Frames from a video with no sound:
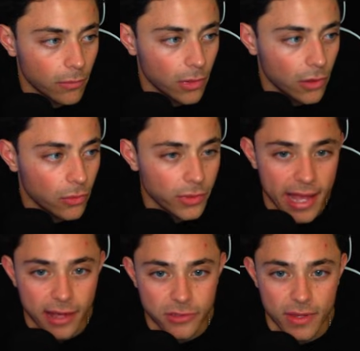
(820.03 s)
oh
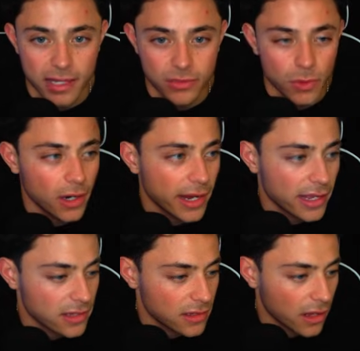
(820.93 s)
yeah, so that's where I
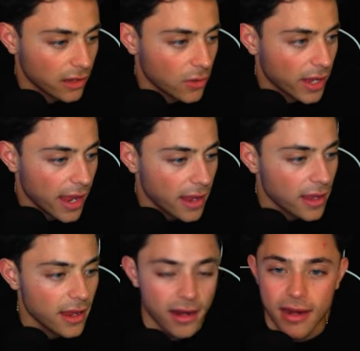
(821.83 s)
get stuck. Okay,
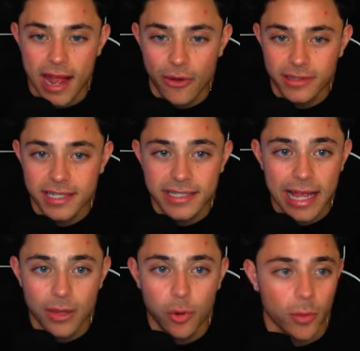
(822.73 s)
now it did
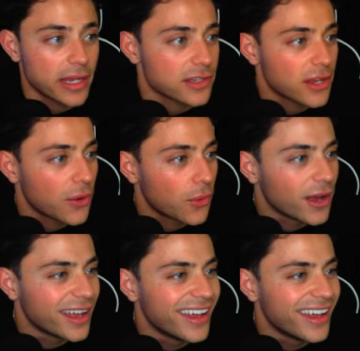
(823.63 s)
teleport me, so